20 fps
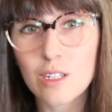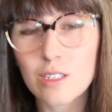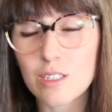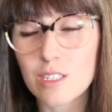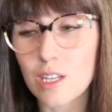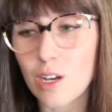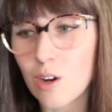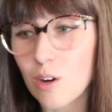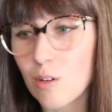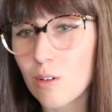
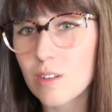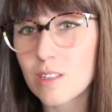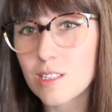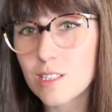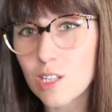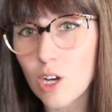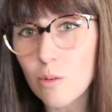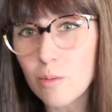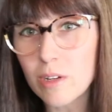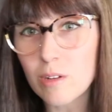So
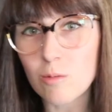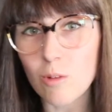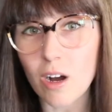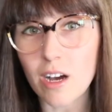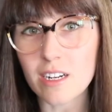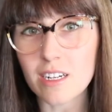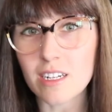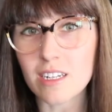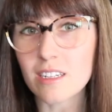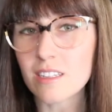soap and
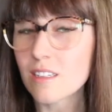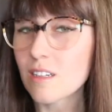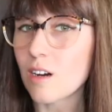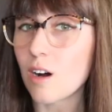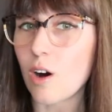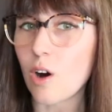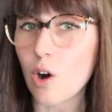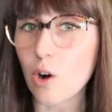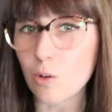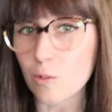water,
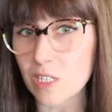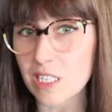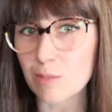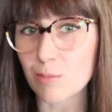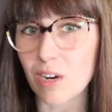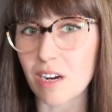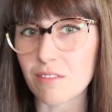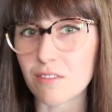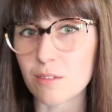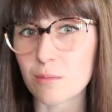always
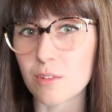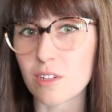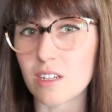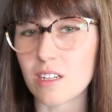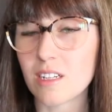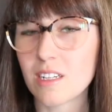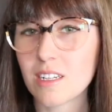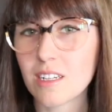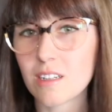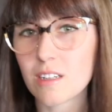preferable.